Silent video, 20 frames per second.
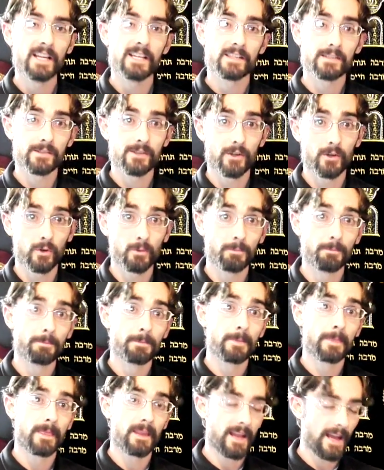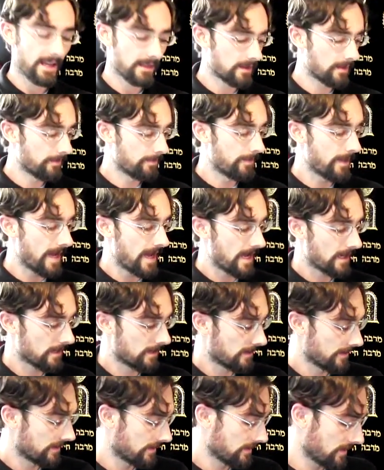So at the back
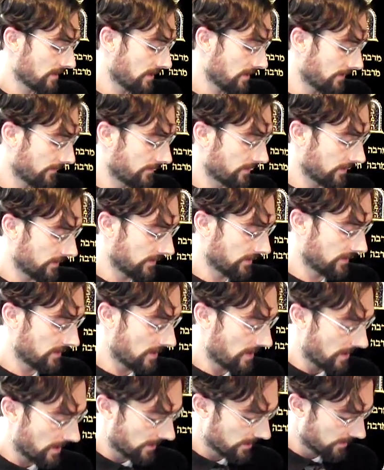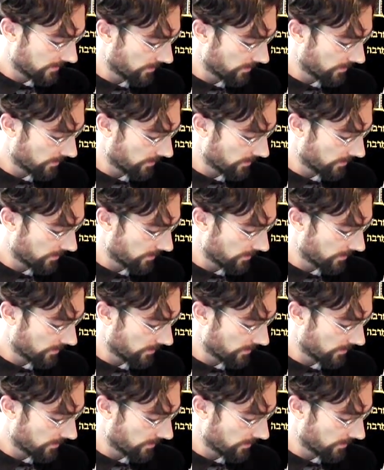of the Tanakh,